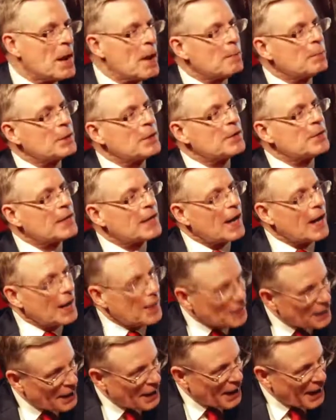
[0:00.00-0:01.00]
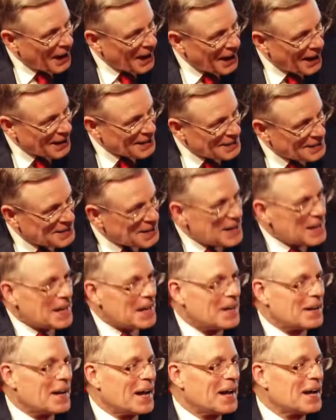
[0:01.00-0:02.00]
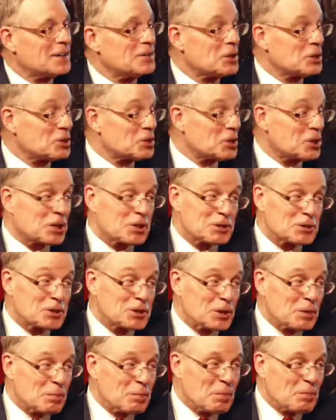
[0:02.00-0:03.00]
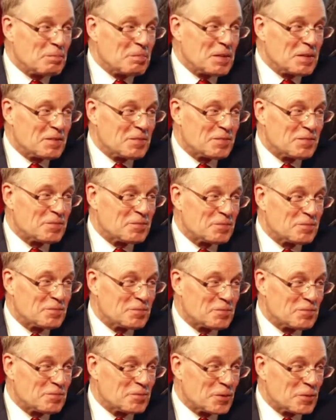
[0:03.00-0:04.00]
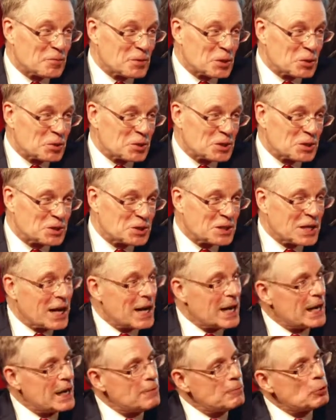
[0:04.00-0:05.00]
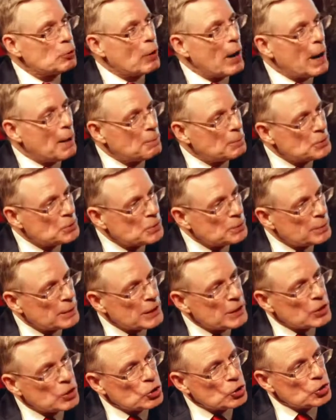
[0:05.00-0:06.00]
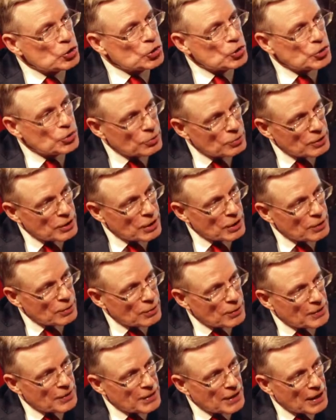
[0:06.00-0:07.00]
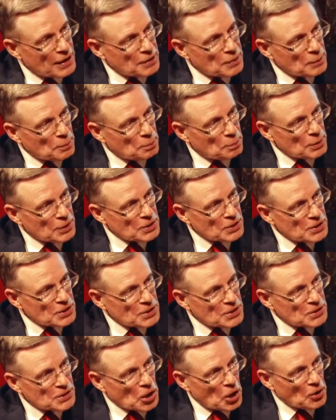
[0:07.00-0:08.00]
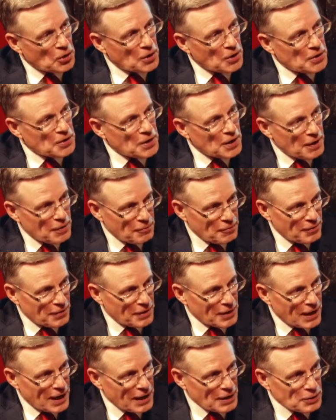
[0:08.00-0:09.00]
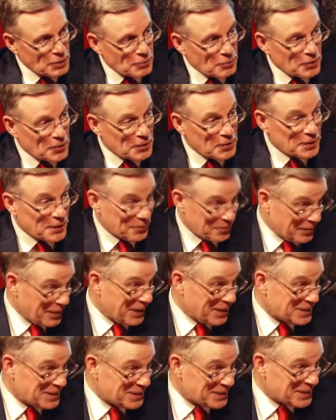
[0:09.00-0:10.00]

But on the other hand, just a little tip for viewers, if you happen to be in the studio and the other person is on a telephone line, you've got the advantage